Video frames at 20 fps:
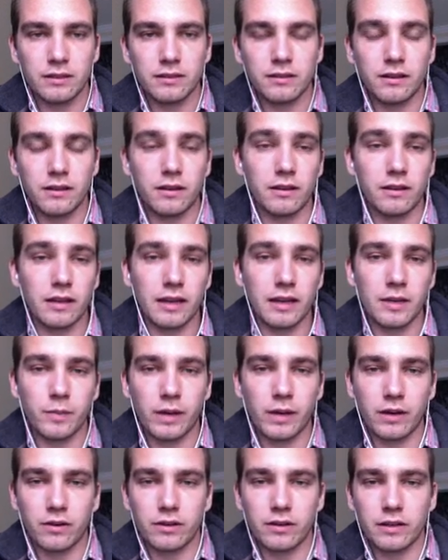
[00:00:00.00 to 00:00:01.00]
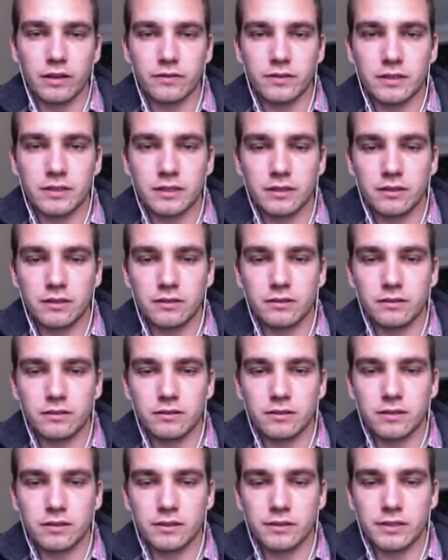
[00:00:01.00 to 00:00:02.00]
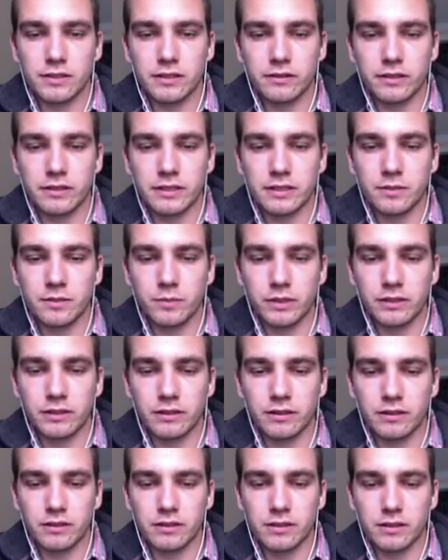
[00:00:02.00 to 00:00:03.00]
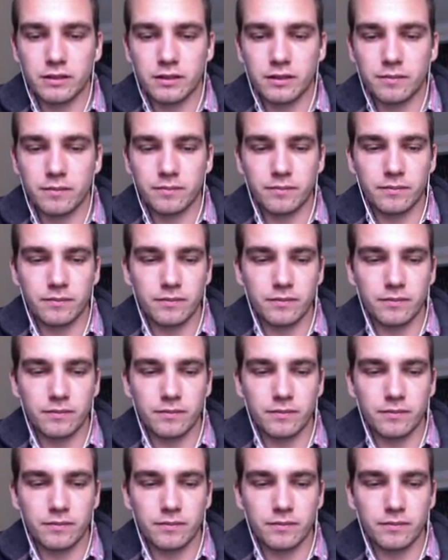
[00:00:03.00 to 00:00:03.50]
None of the high power have slow slow acceleration, but there are some